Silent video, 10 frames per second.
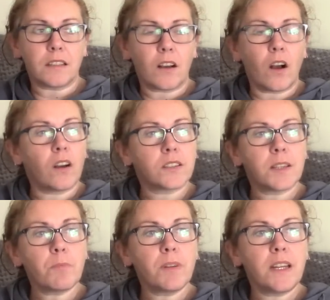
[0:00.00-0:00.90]
Oh,
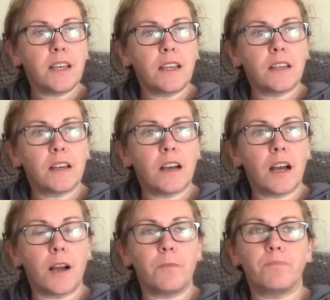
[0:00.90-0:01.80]
somebody
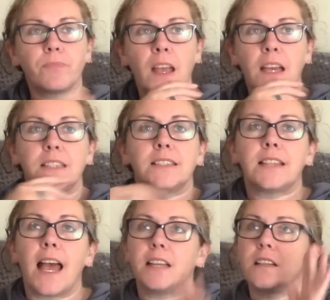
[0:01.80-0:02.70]

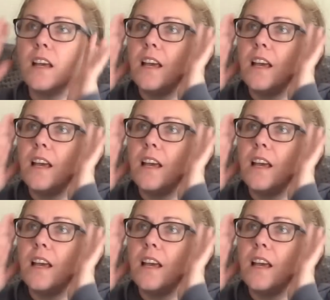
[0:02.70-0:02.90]
said